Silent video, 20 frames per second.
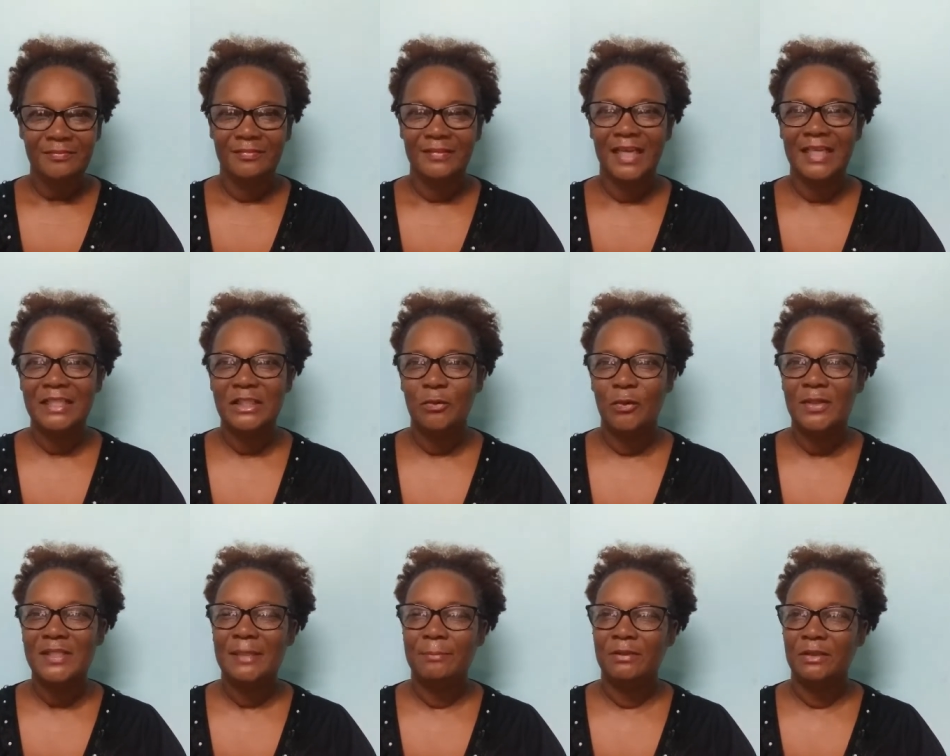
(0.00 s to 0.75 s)
that
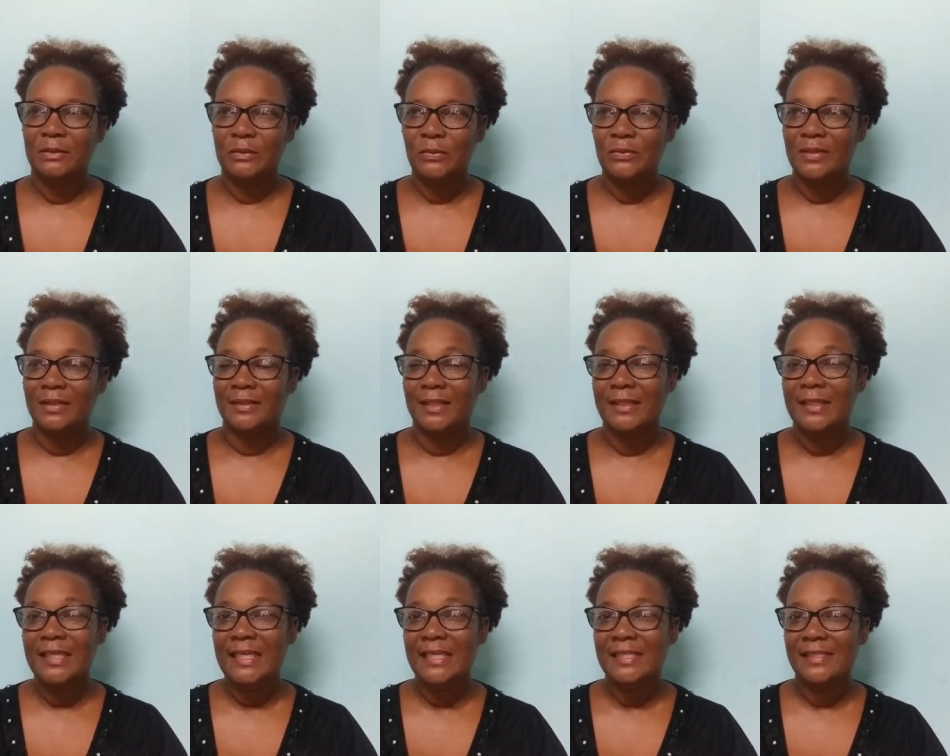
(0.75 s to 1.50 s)
Joel was able to do that,
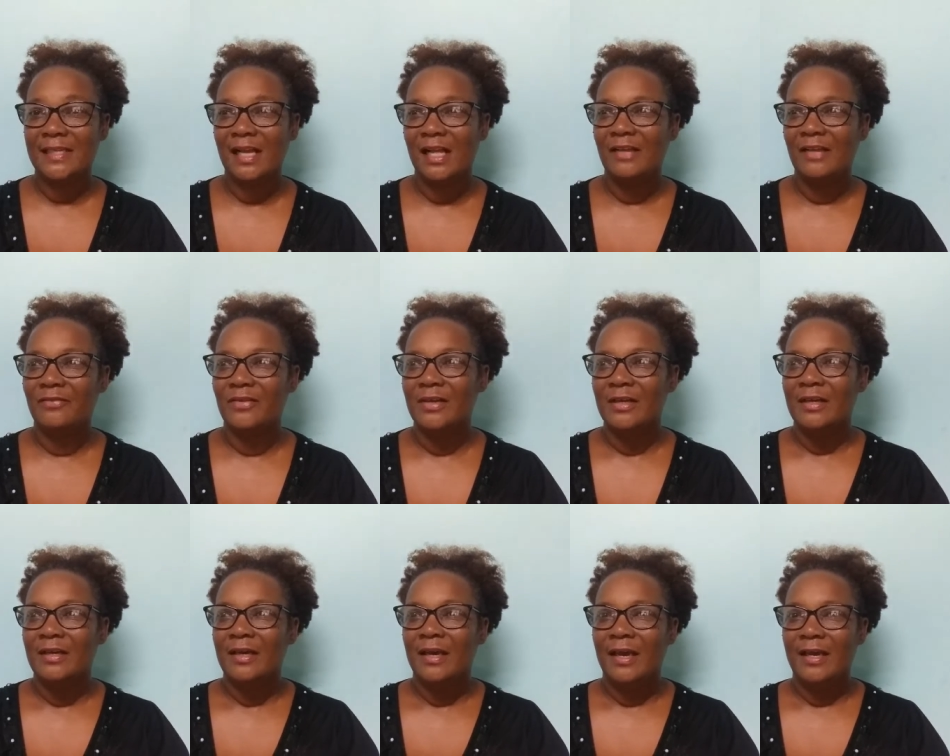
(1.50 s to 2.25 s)
and he himself
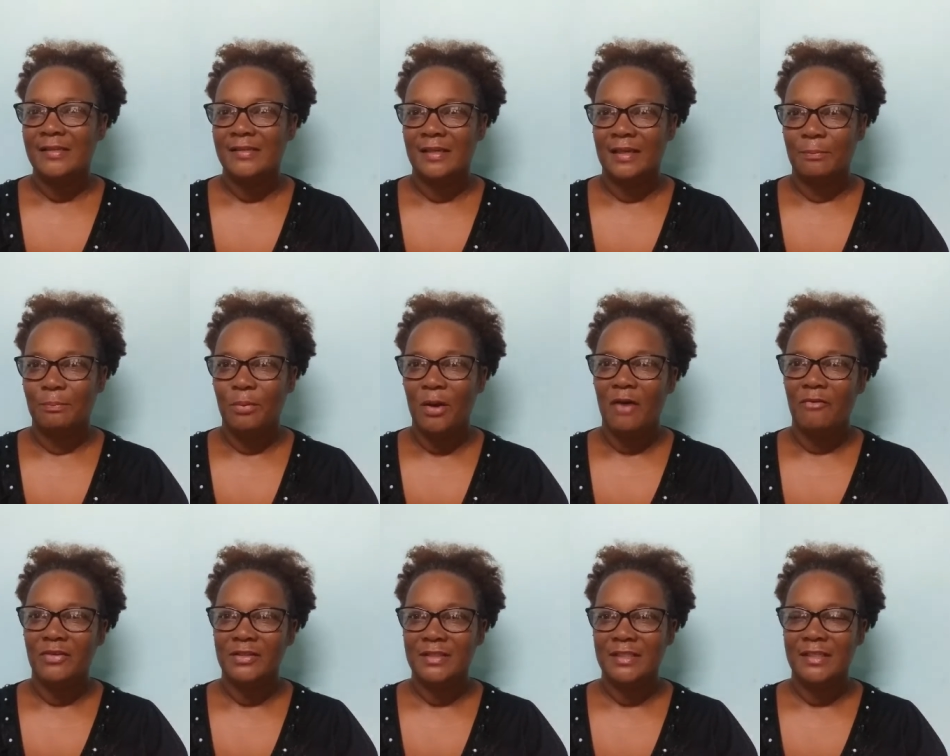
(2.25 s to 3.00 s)
is in a
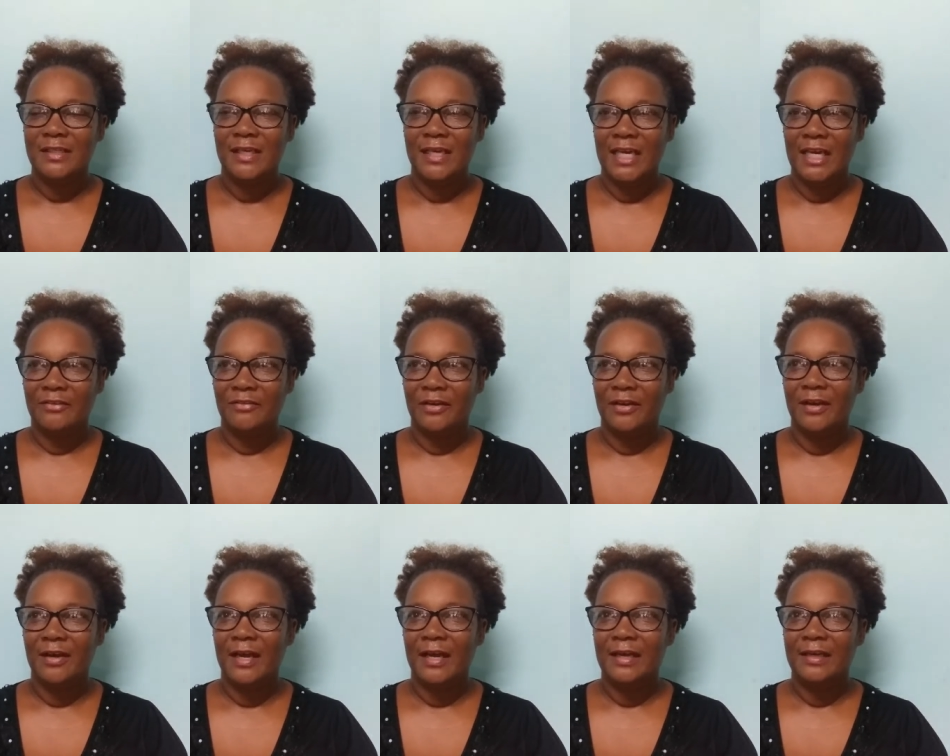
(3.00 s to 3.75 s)
poverty
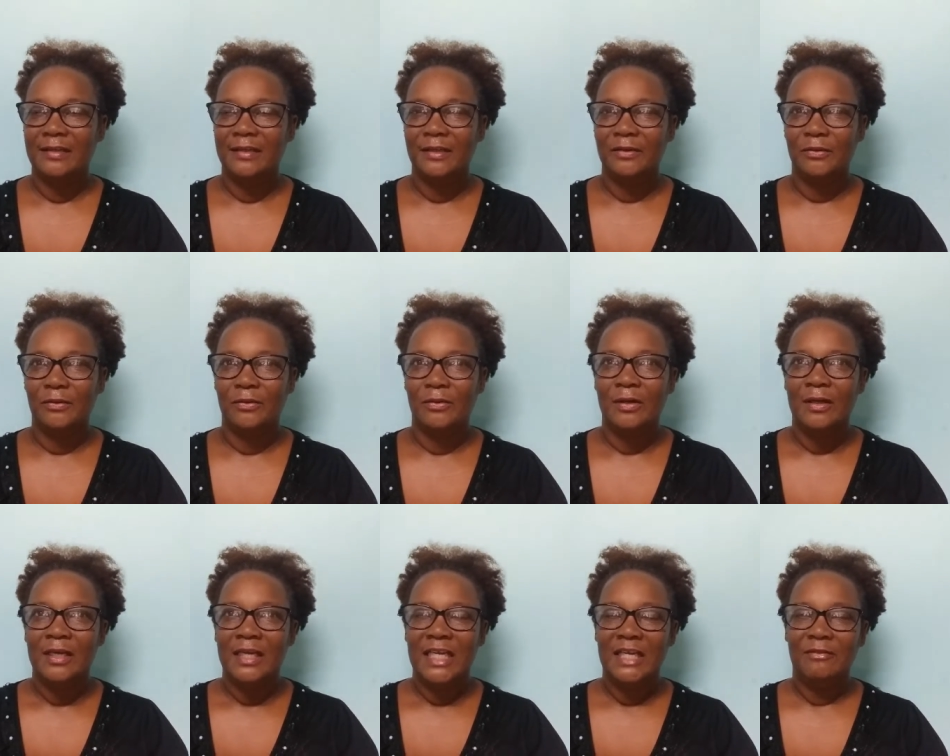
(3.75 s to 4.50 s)
area, and you know,
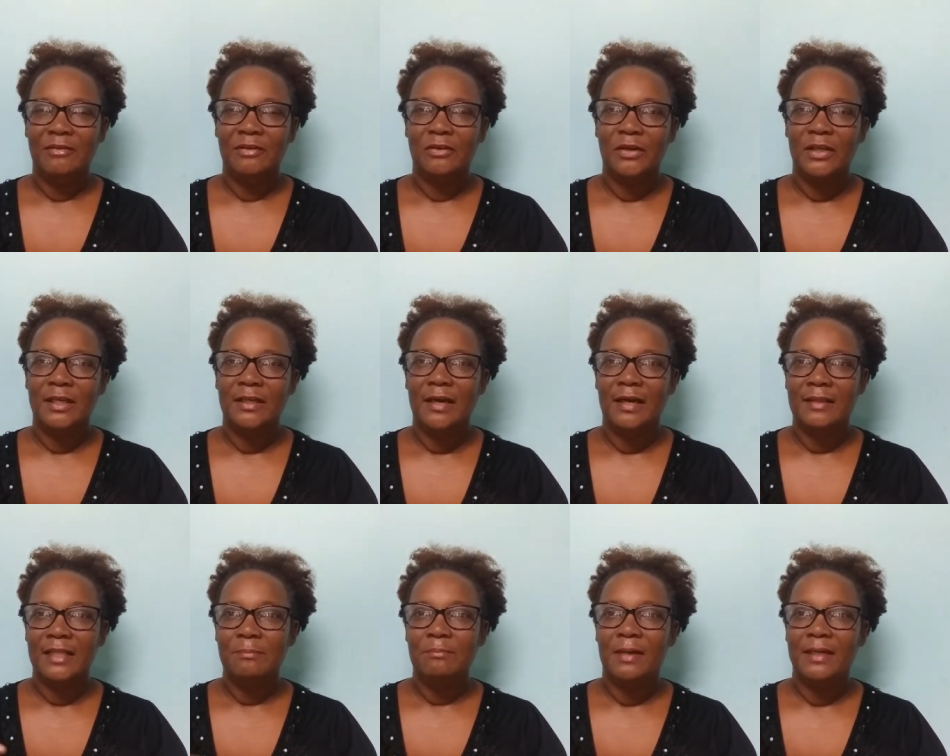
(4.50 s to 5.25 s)
even though he
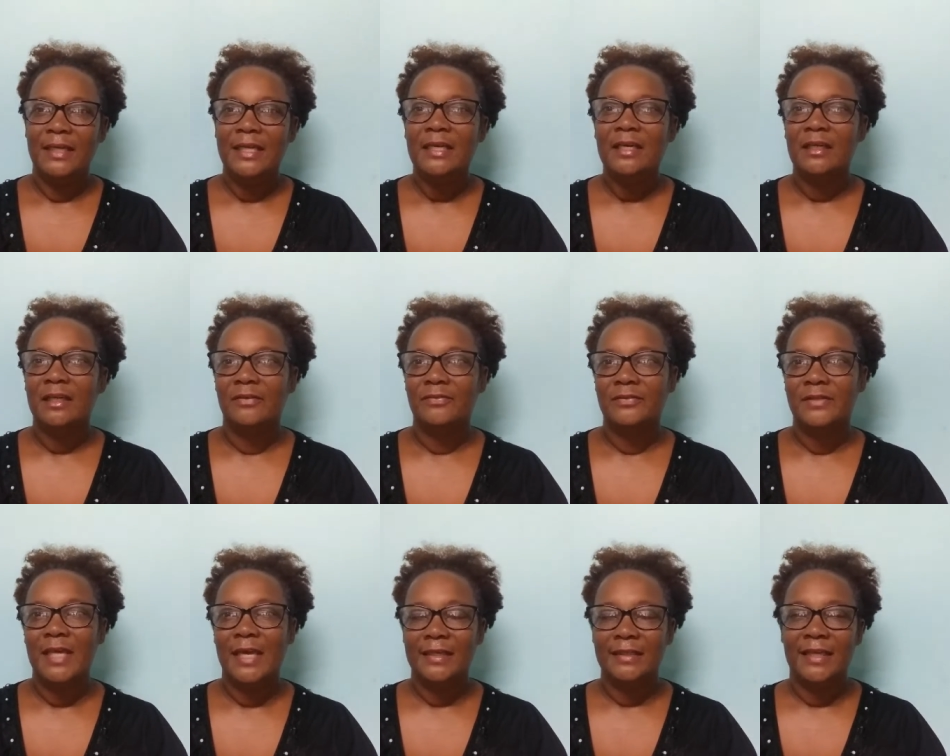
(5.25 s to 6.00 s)
got the money, he could
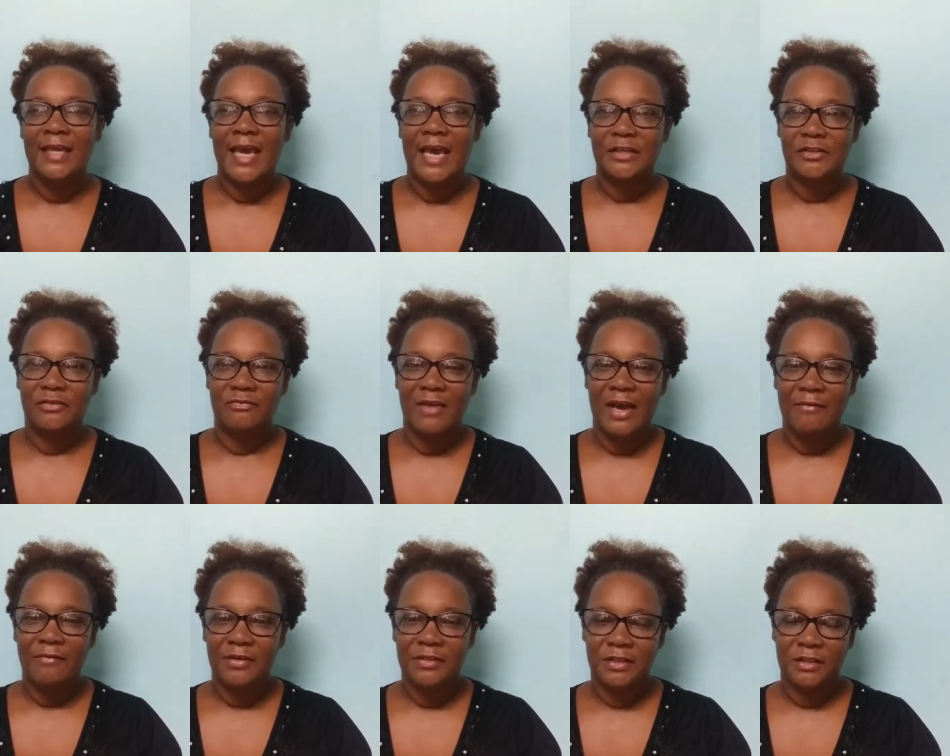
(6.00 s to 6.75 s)
have taken the extra
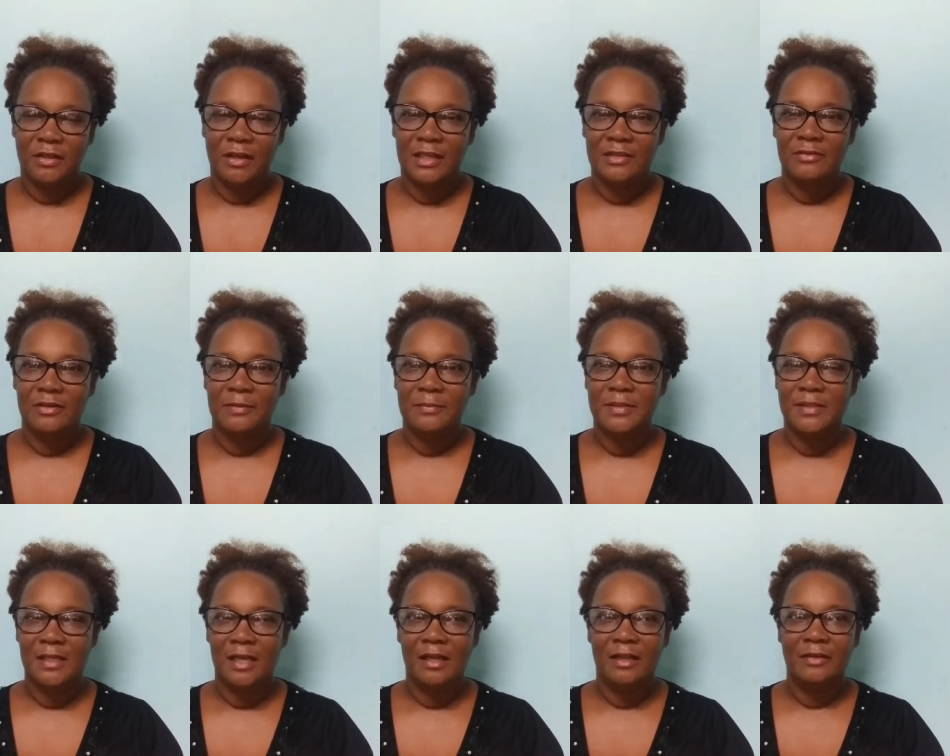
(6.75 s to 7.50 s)
five hundred dollars for
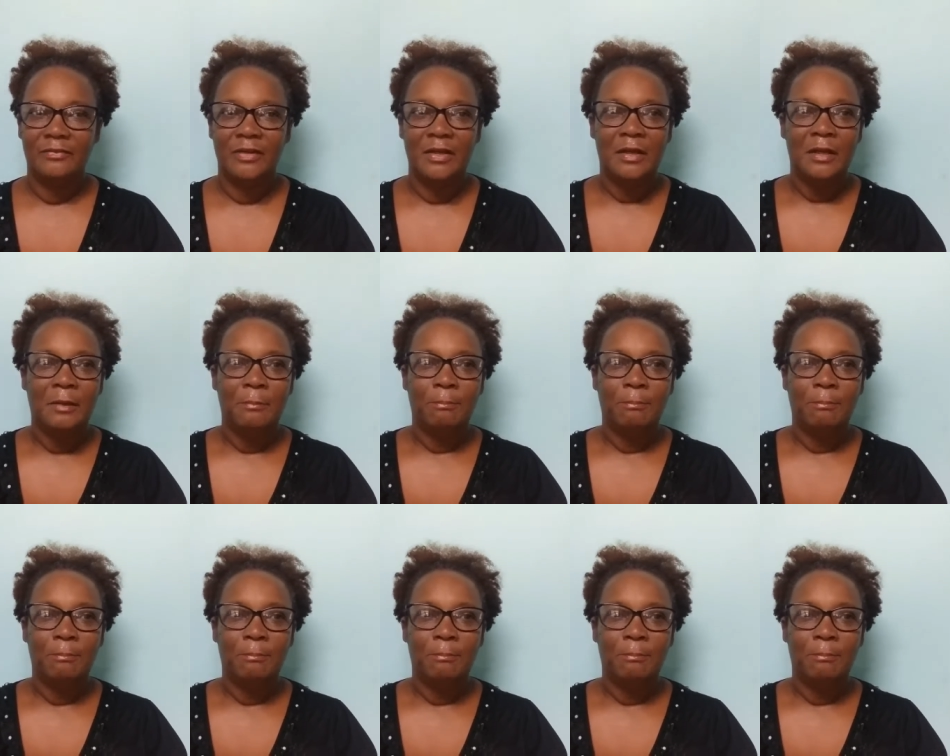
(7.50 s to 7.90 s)
himself,